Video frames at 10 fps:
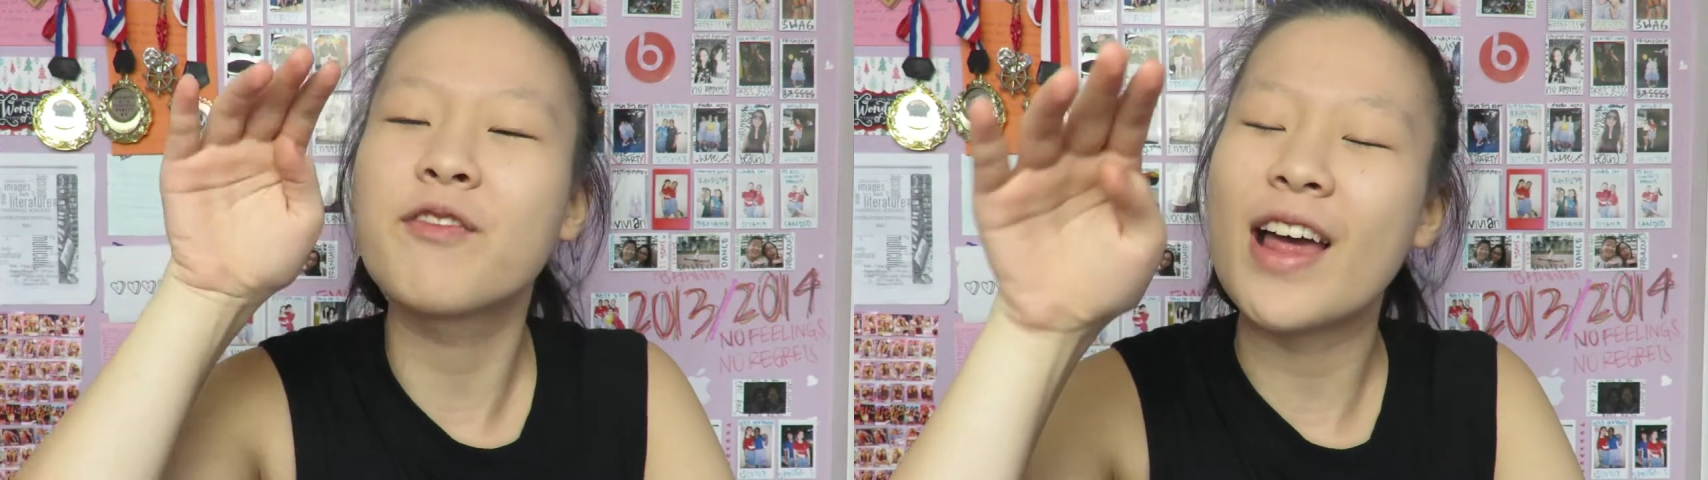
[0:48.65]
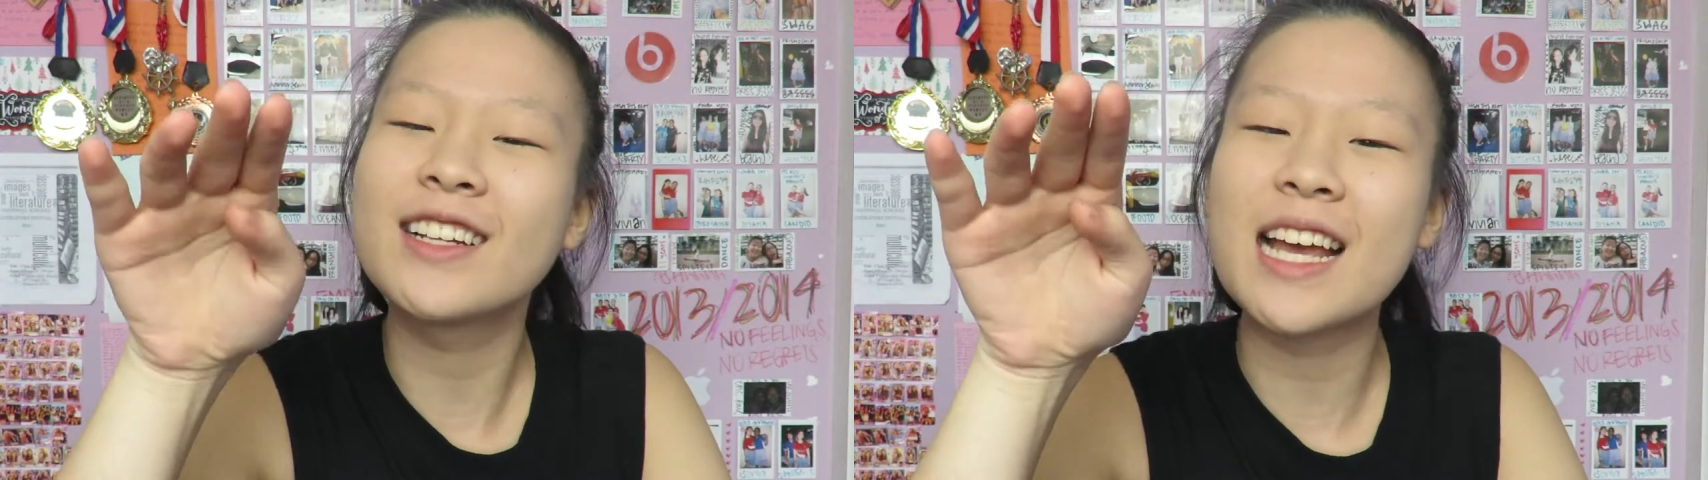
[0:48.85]

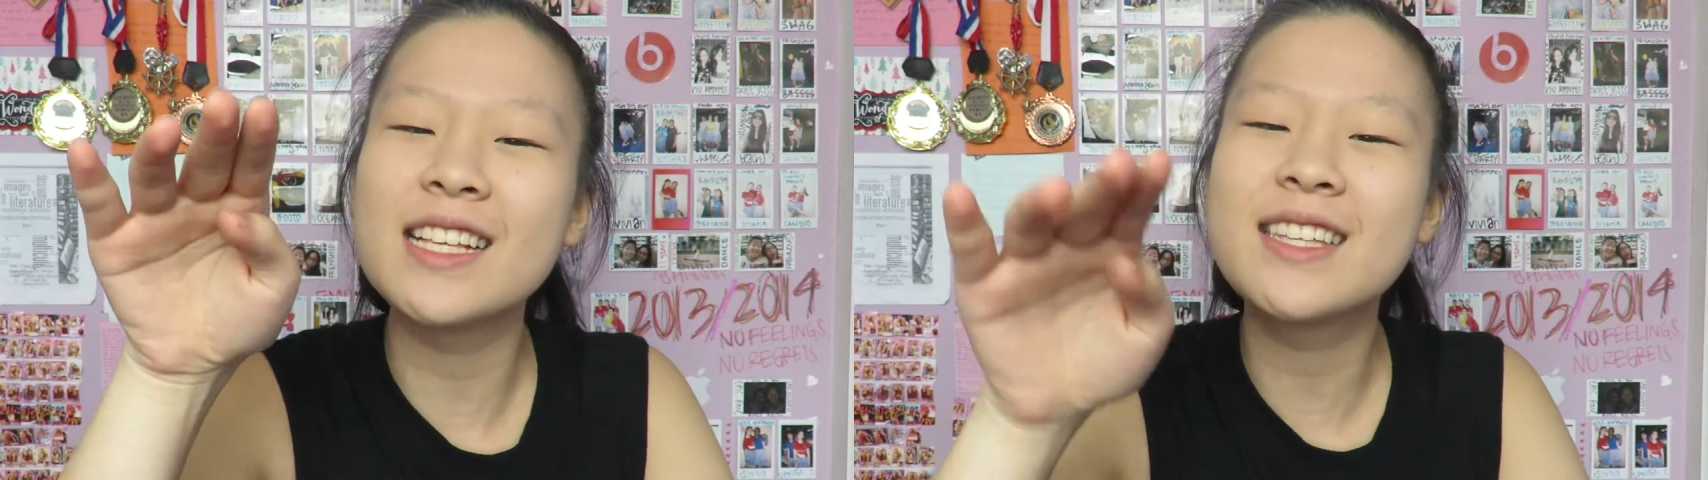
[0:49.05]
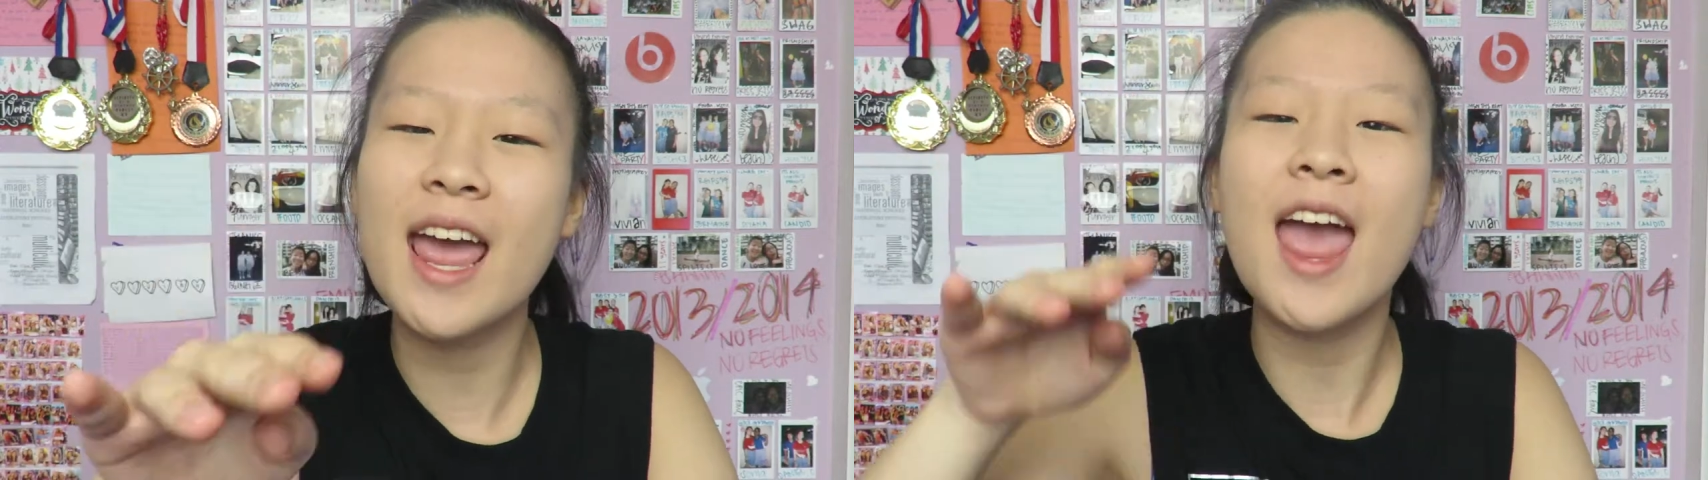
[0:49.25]

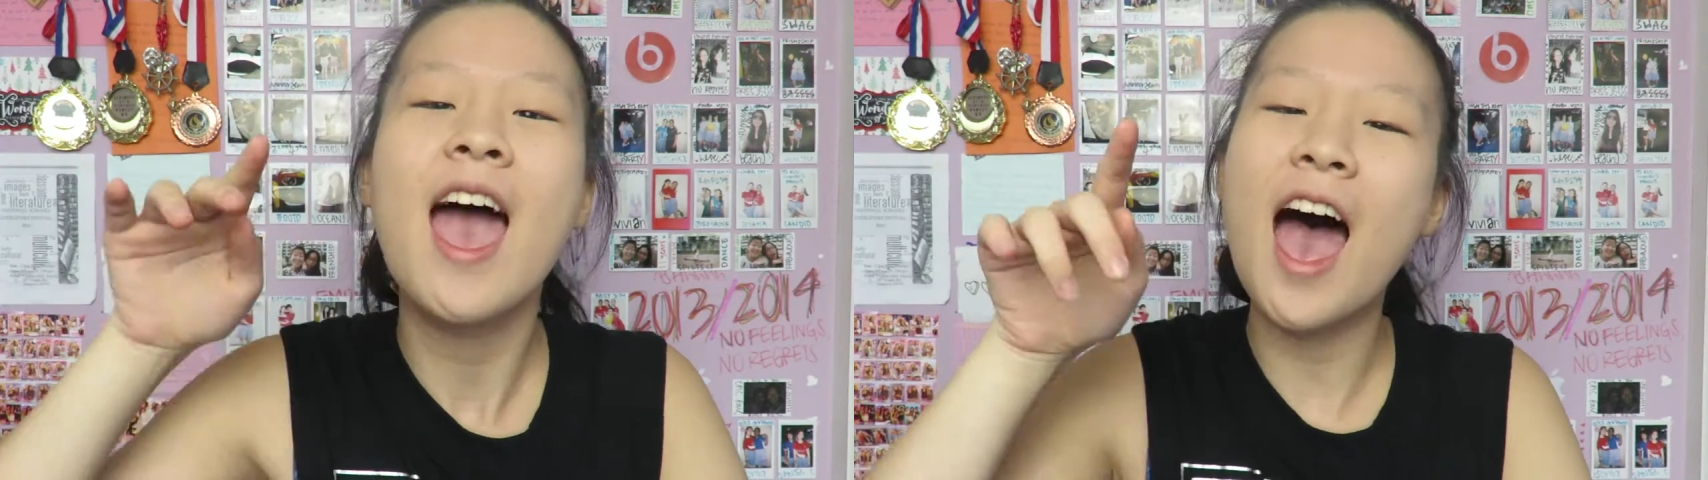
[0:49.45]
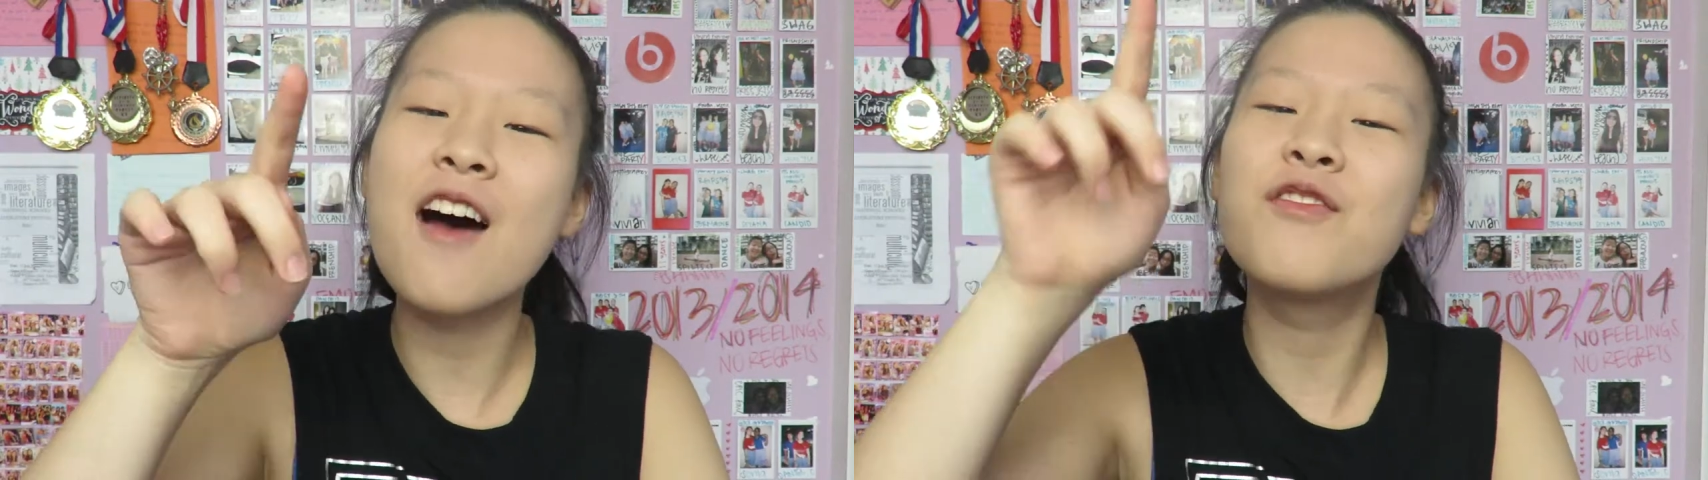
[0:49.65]
Valentine's Day
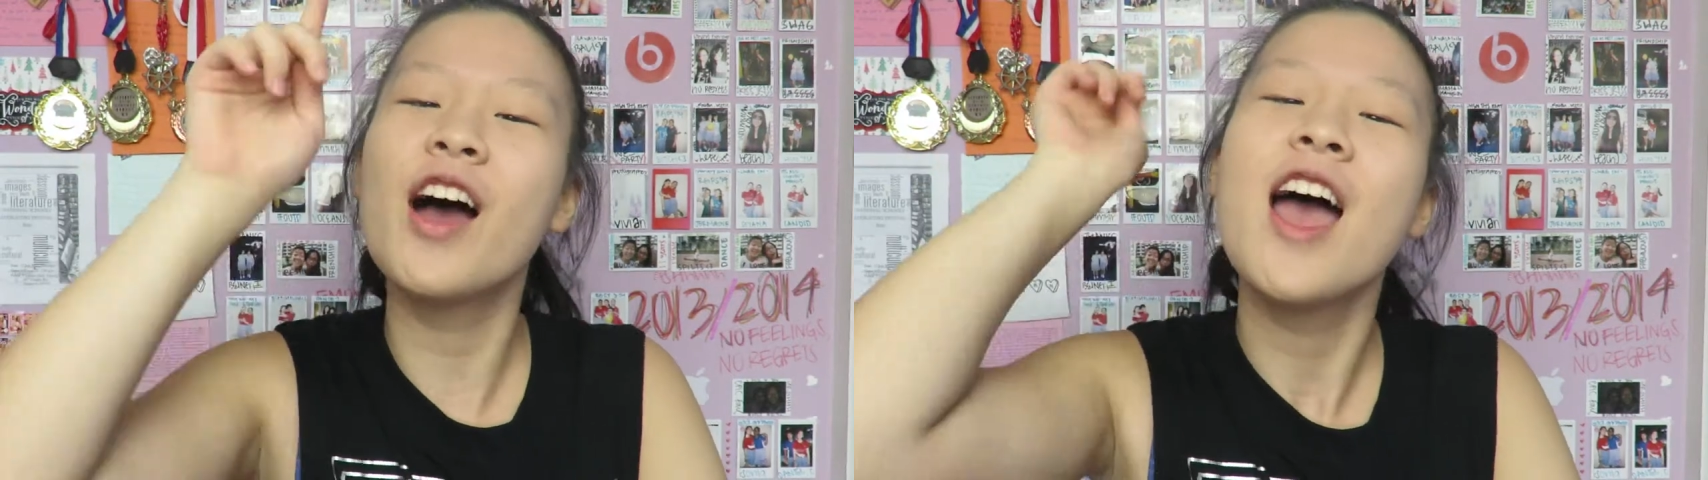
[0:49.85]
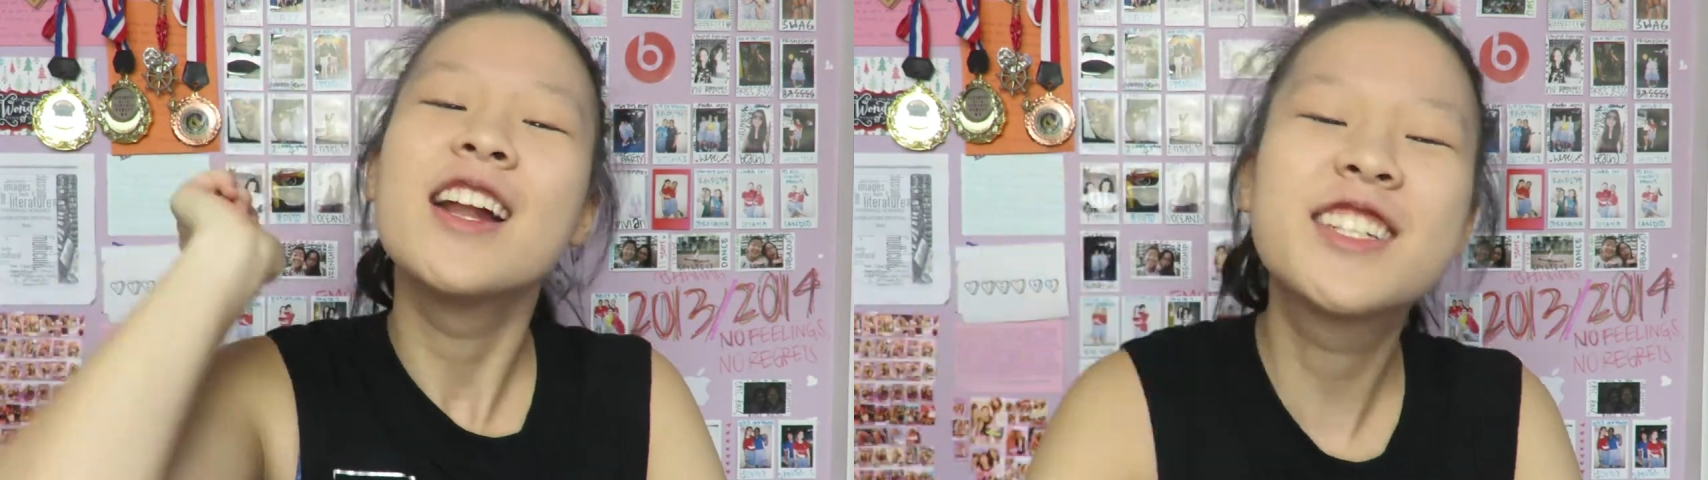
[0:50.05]
ever.